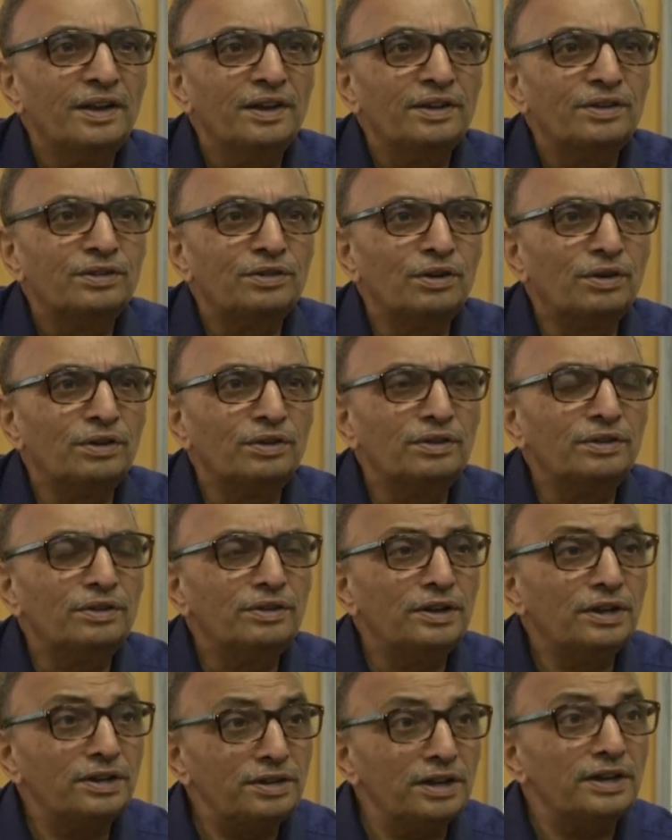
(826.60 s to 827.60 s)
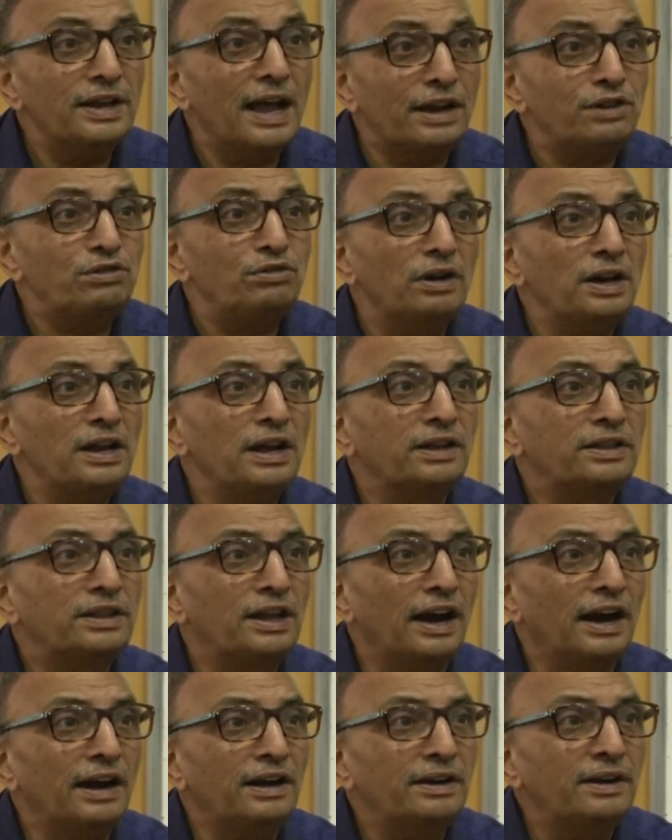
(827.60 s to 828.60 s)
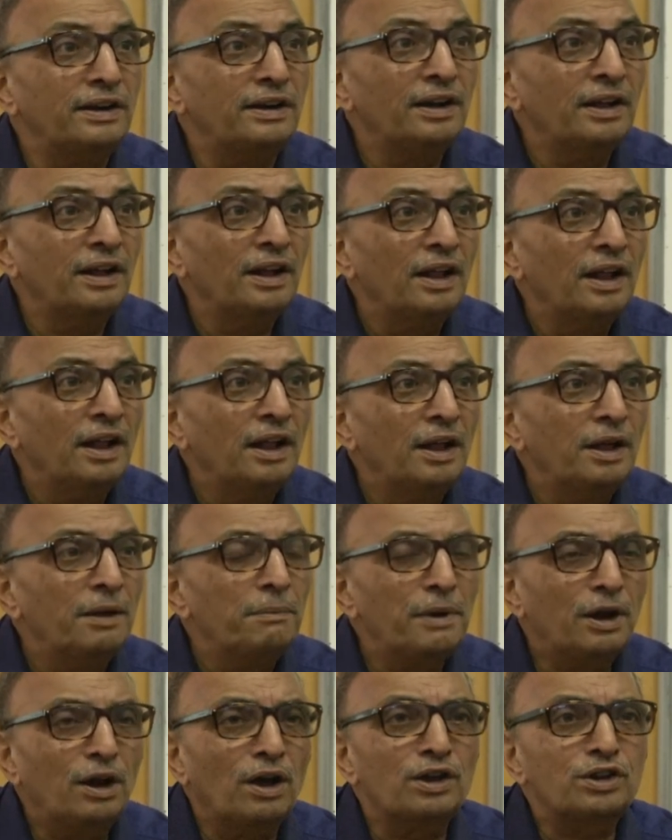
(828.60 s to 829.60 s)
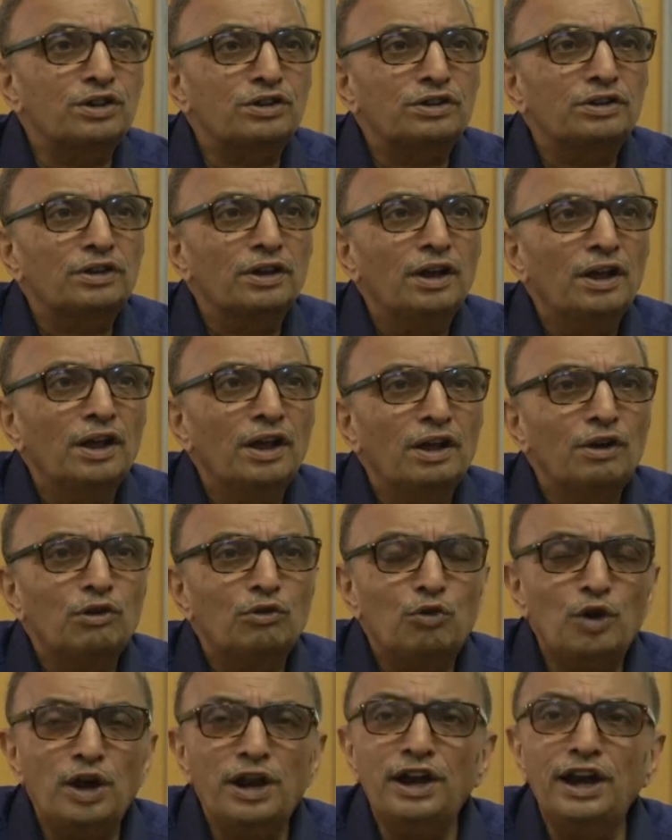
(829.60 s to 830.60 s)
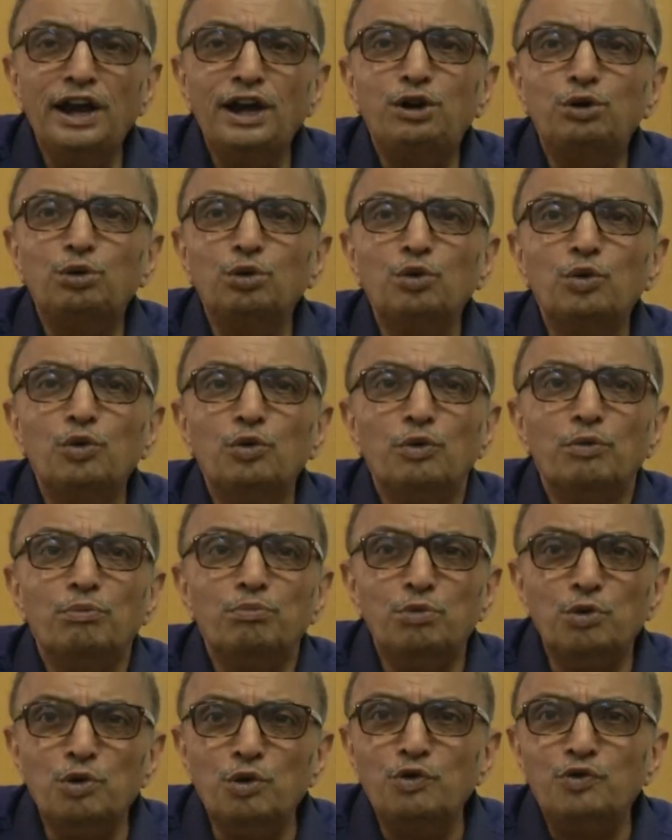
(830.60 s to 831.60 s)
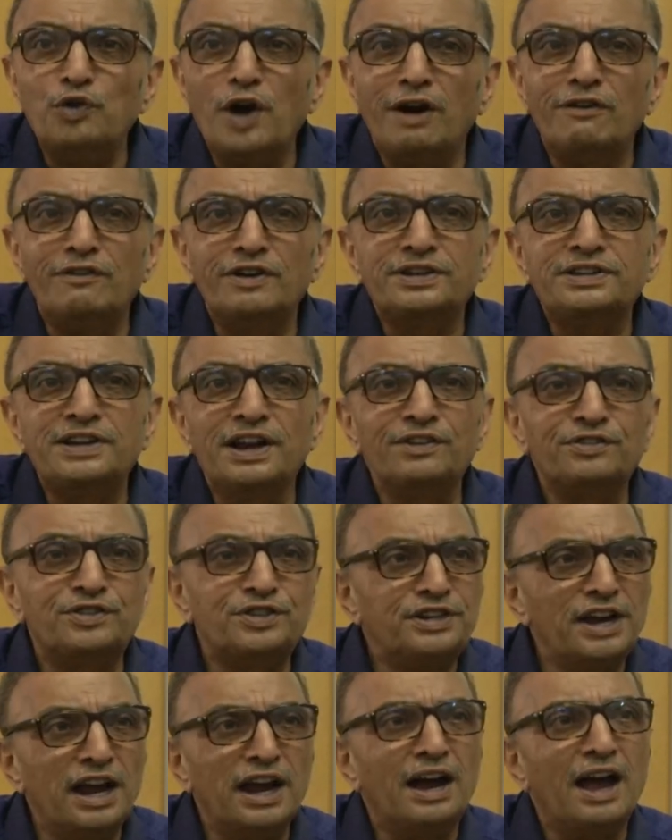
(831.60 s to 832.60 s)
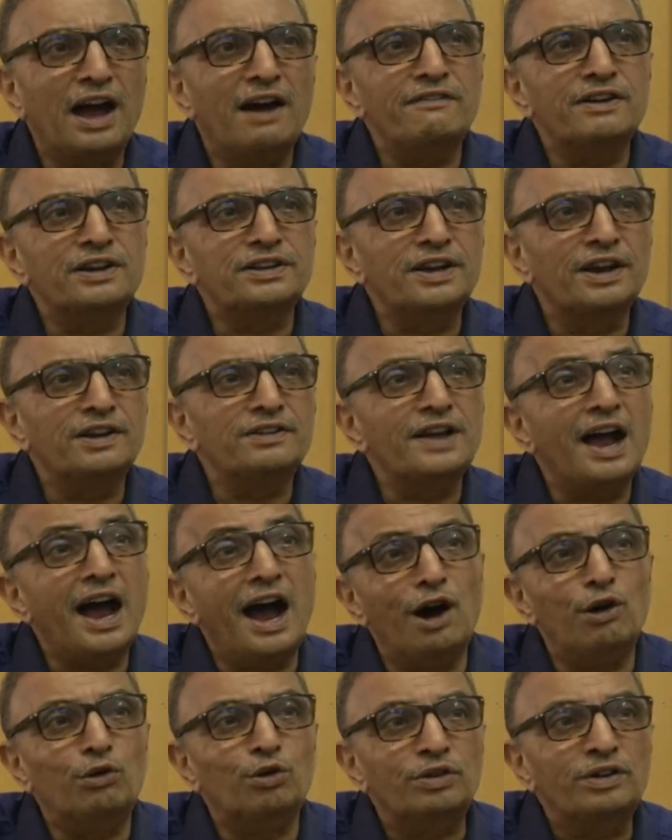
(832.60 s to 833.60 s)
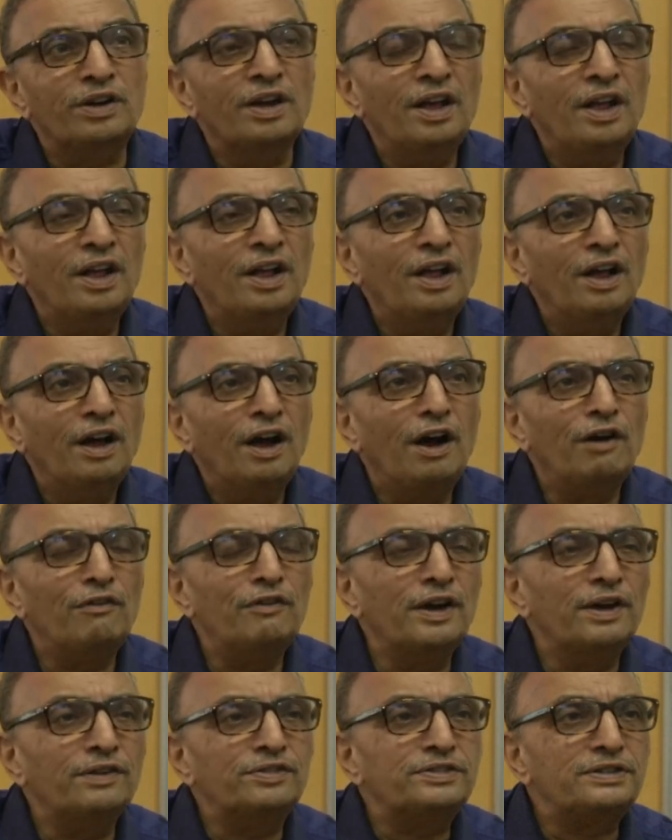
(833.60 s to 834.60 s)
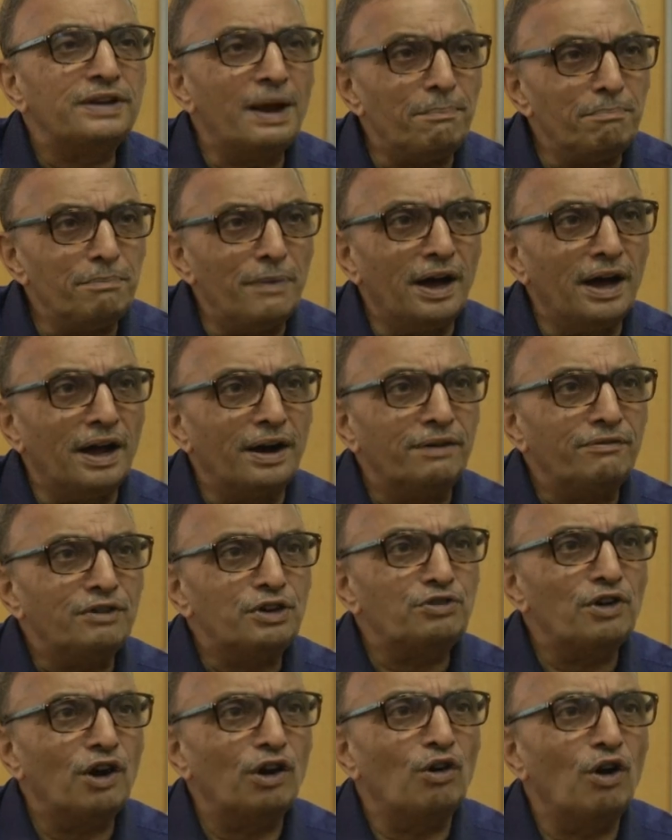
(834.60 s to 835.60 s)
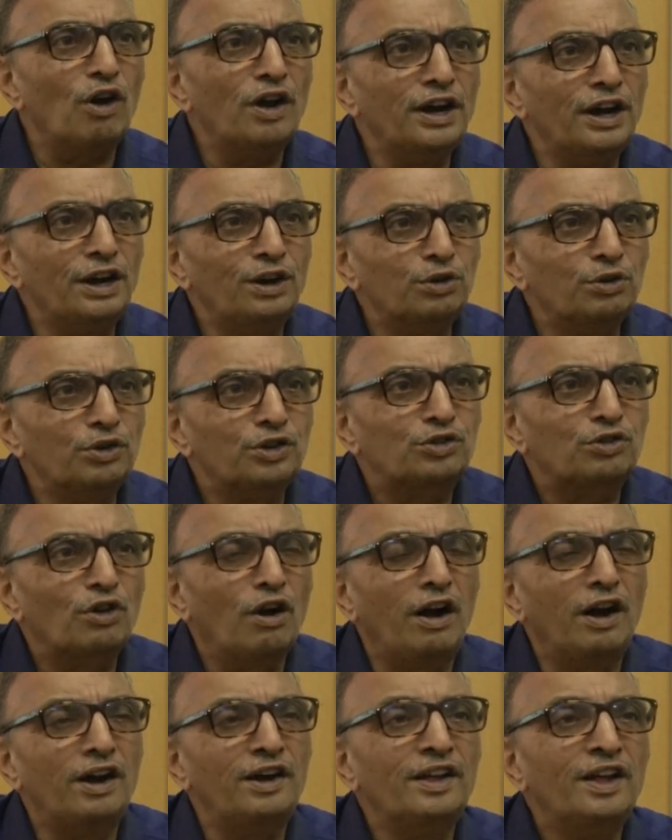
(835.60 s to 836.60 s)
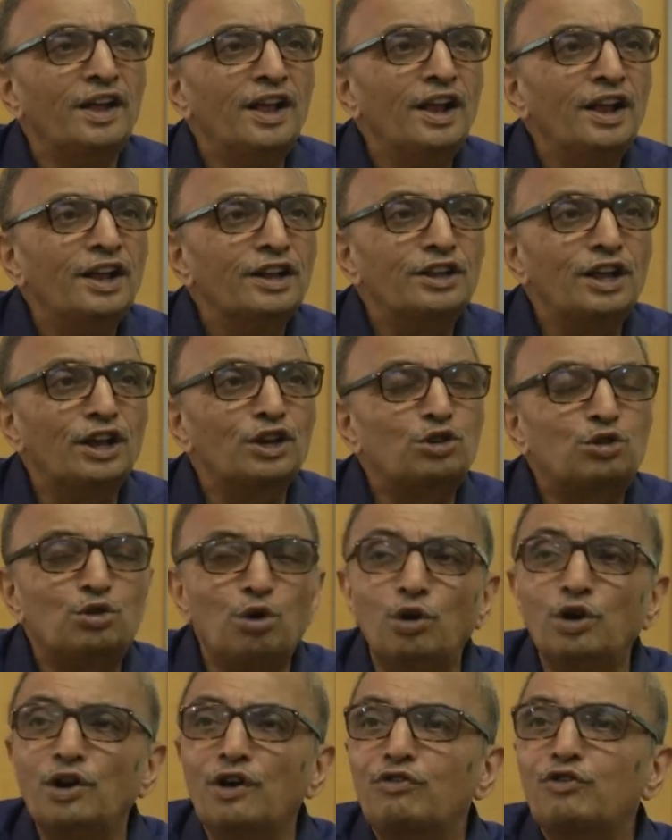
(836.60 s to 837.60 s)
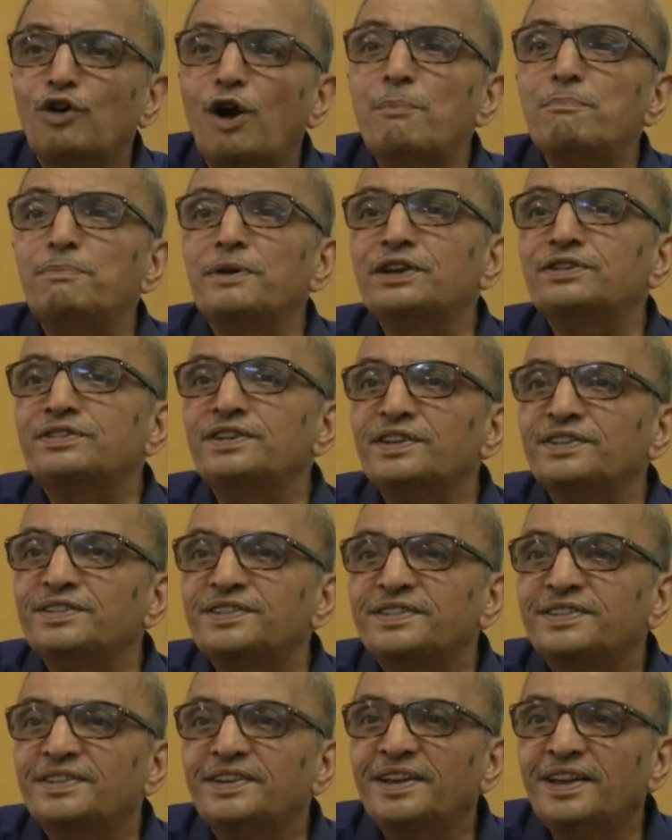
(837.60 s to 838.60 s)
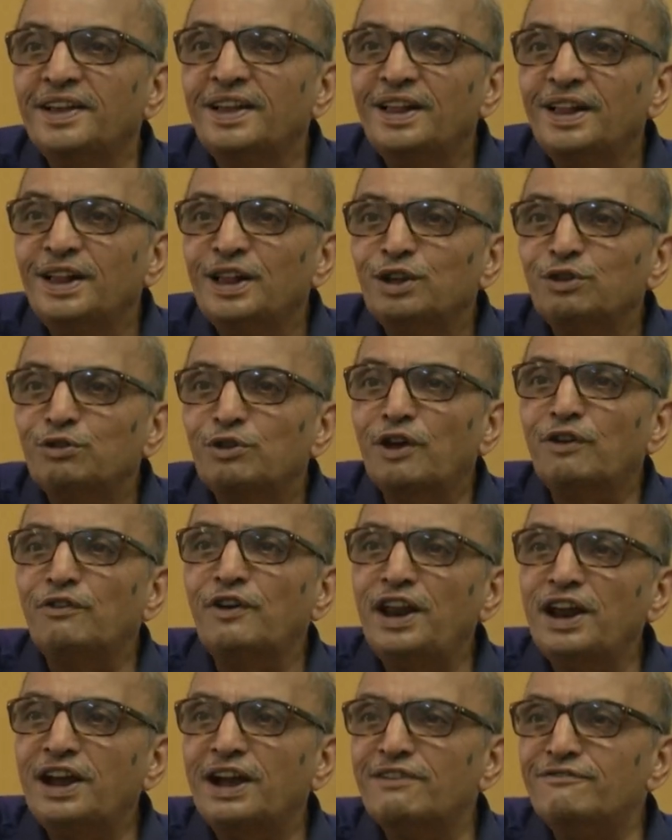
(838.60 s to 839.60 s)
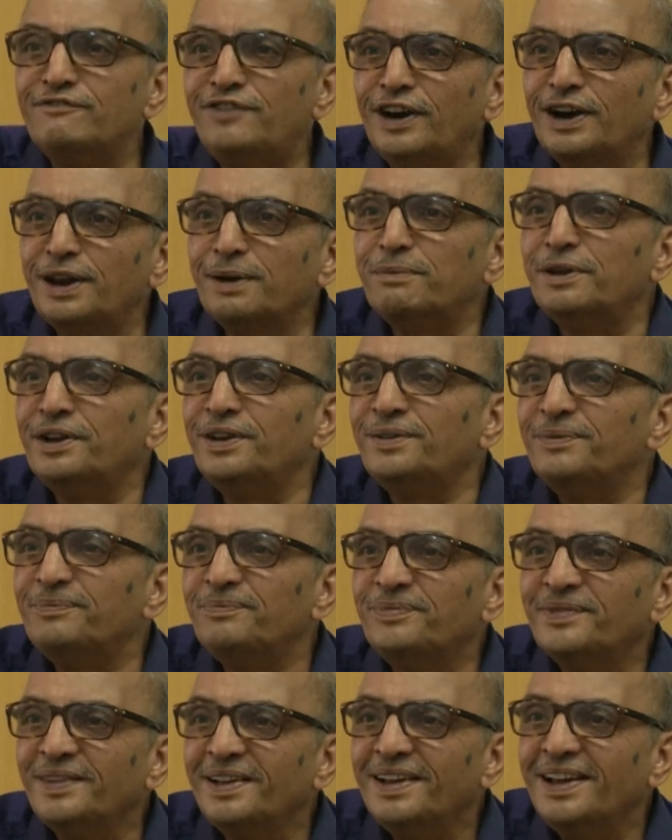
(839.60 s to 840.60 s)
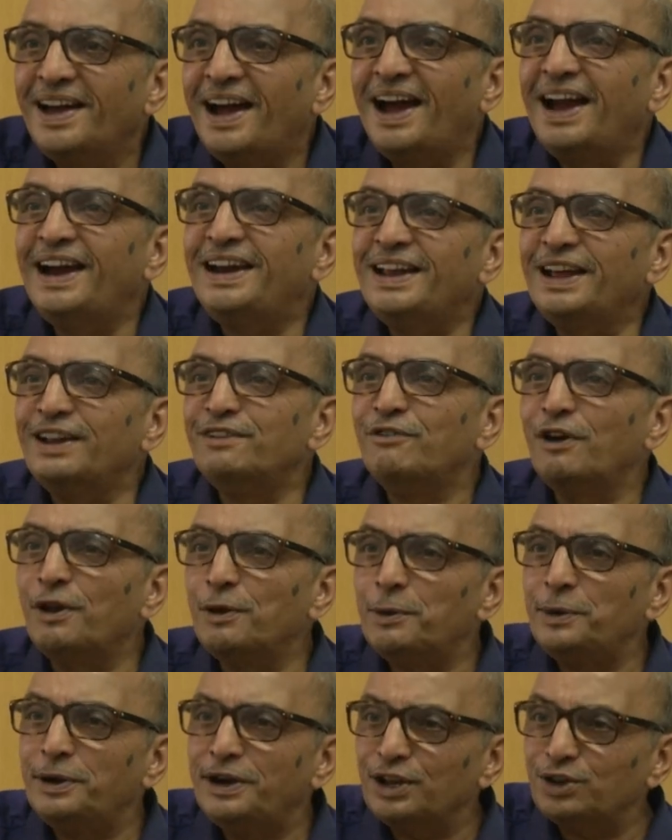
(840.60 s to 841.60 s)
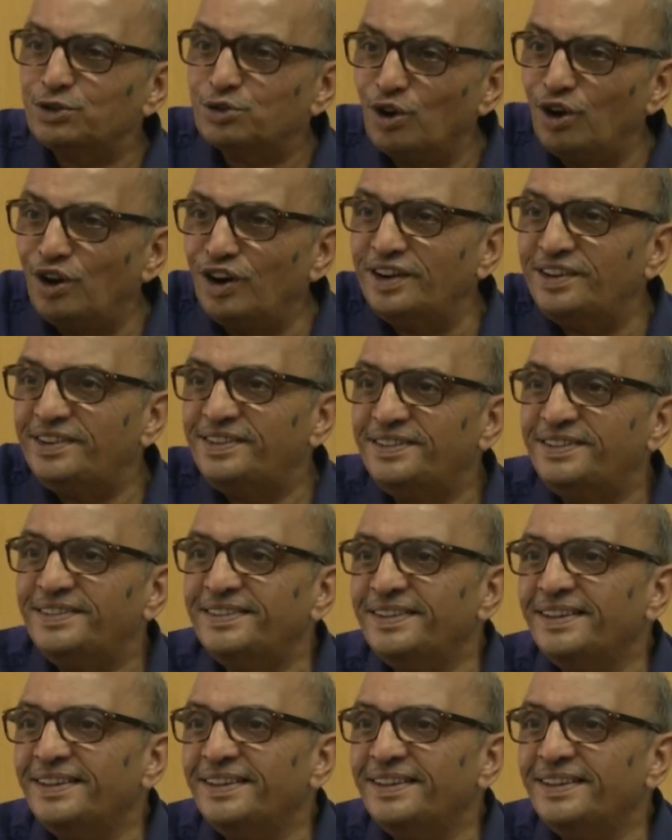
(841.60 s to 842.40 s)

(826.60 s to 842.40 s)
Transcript: So this is actually a threat because we need to move ourselves, shake ourselves out of a slumber which we have gone into. It's called the zone of complacence. We are very comfortable, IT environment is good,